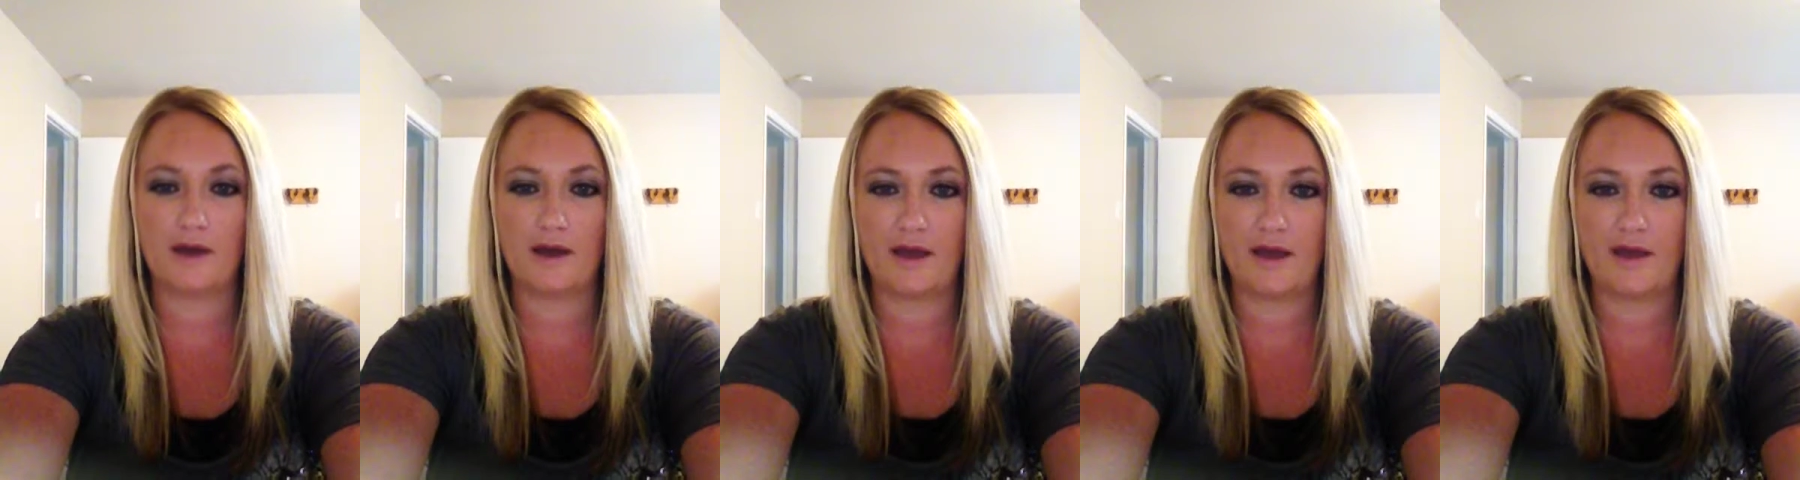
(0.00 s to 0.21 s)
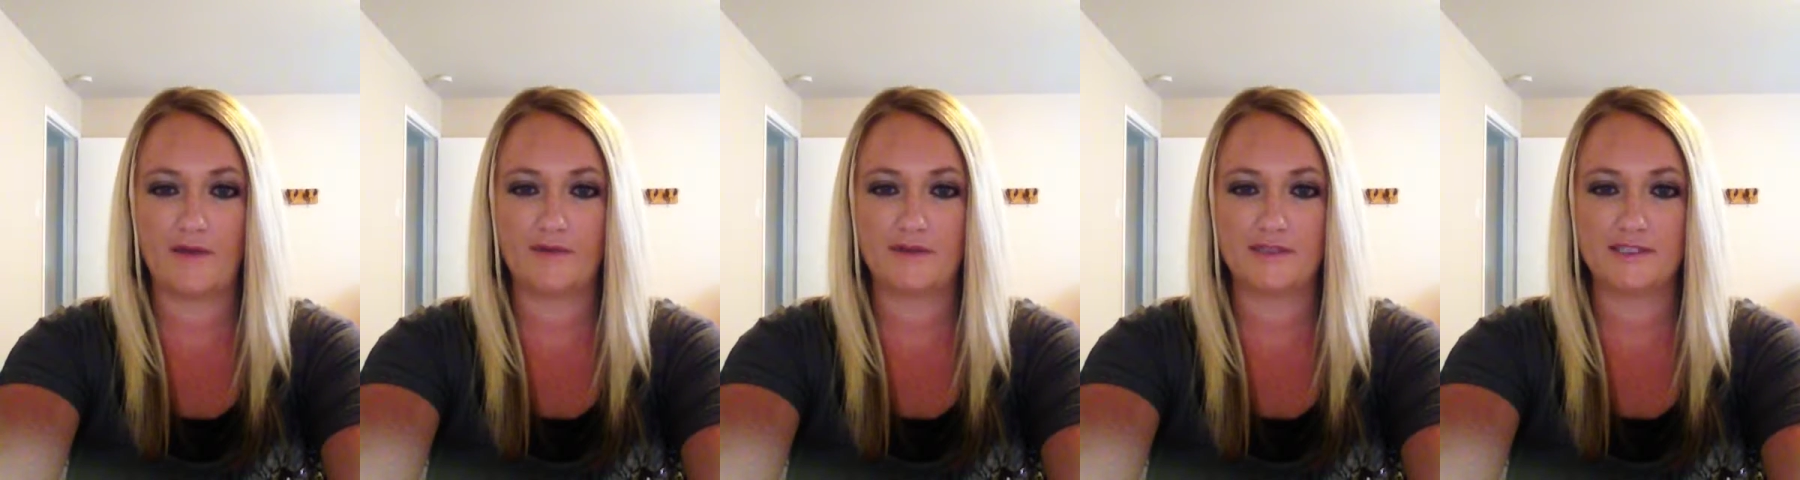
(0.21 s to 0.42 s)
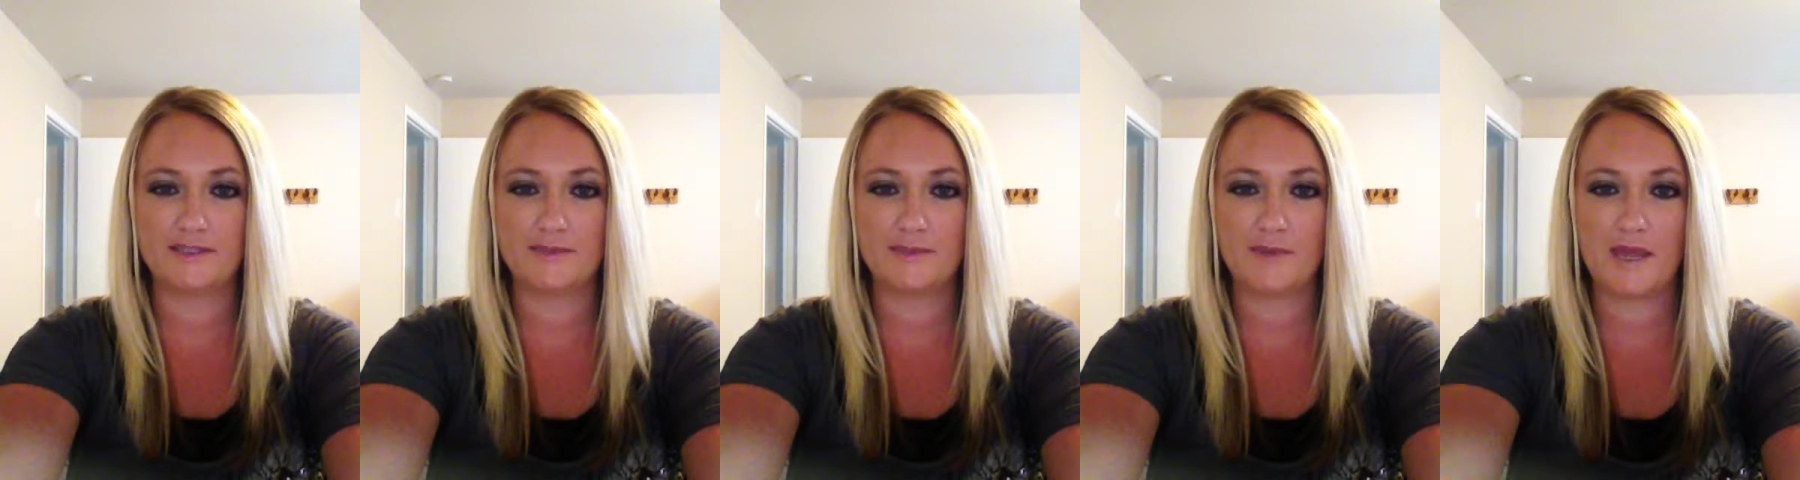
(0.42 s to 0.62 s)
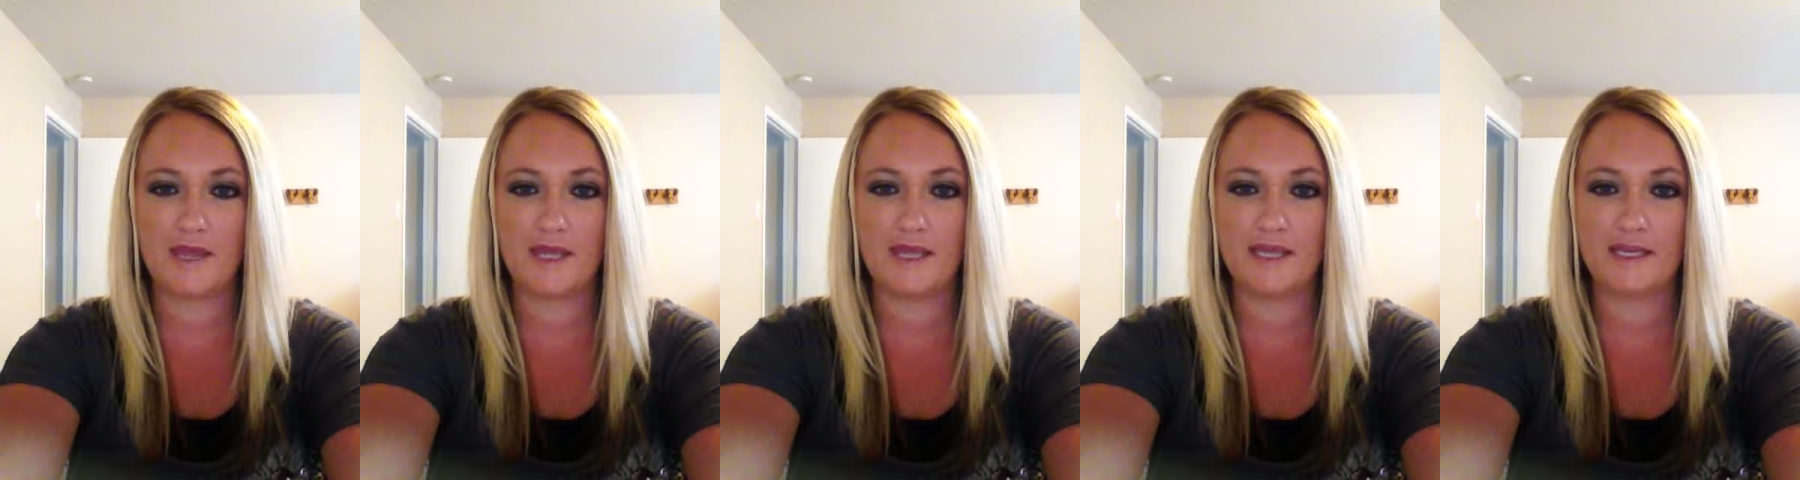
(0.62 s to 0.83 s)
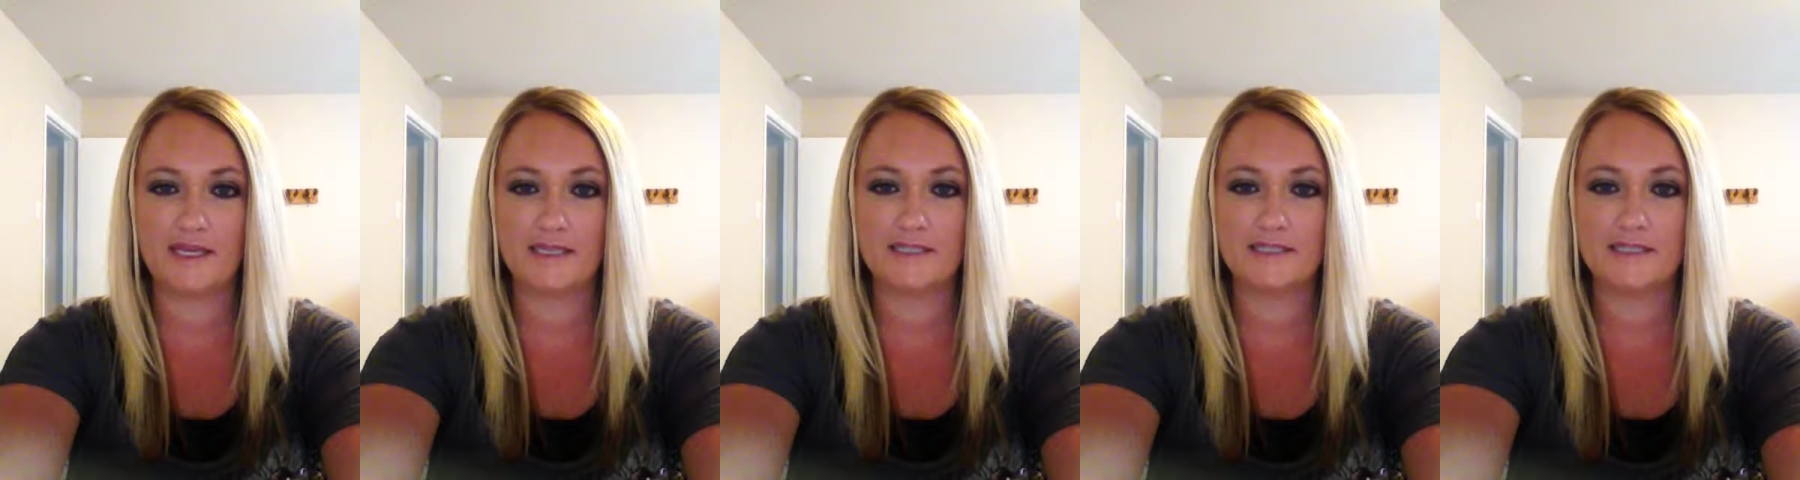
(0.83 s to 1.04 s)
have us
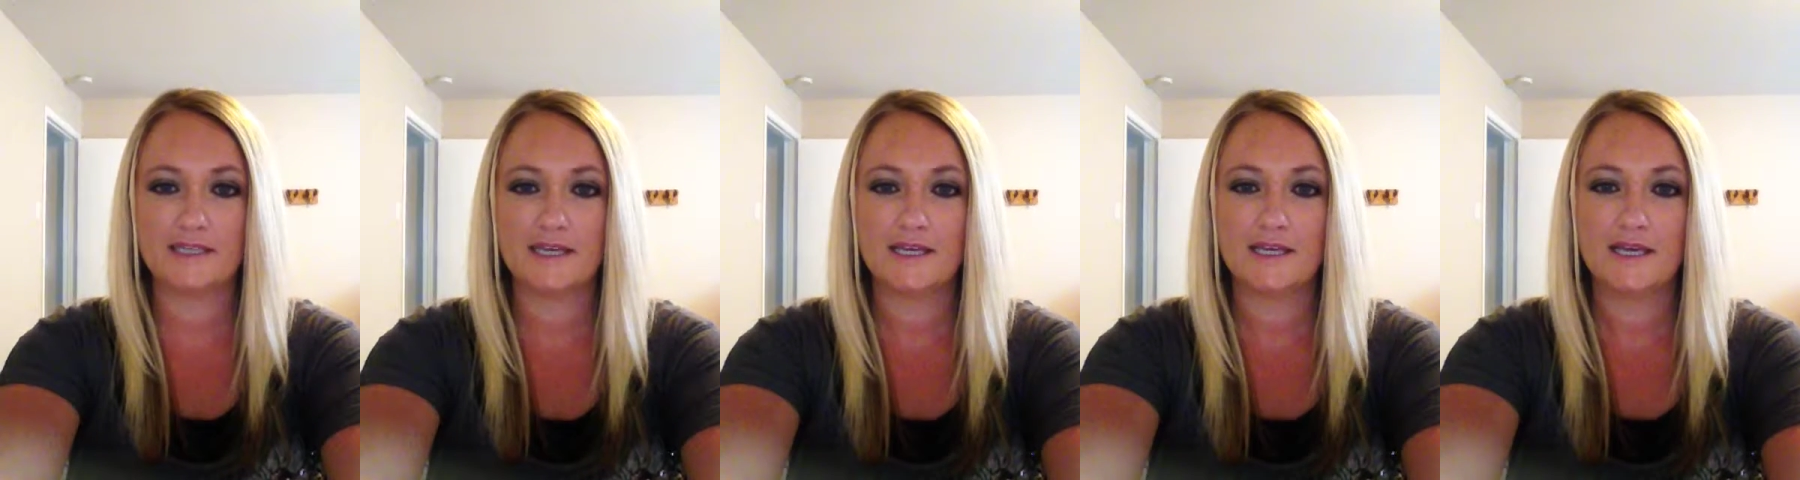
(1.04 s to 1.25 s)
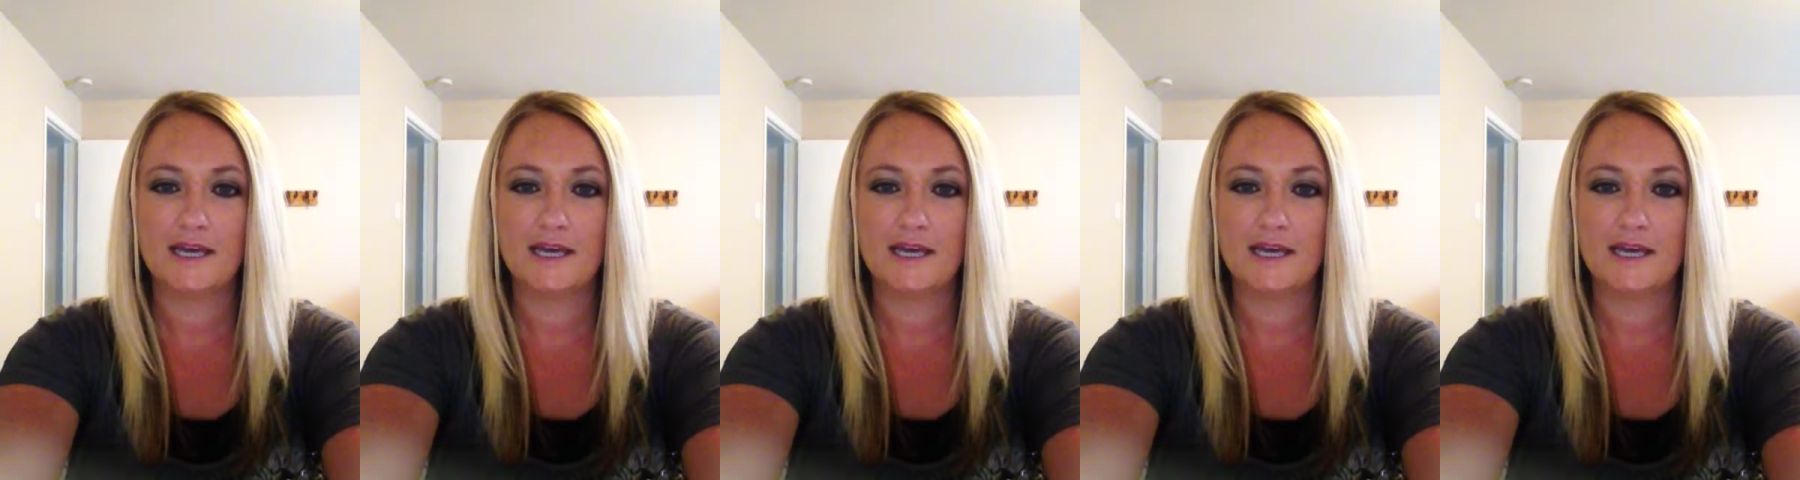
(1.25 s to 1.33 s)
make it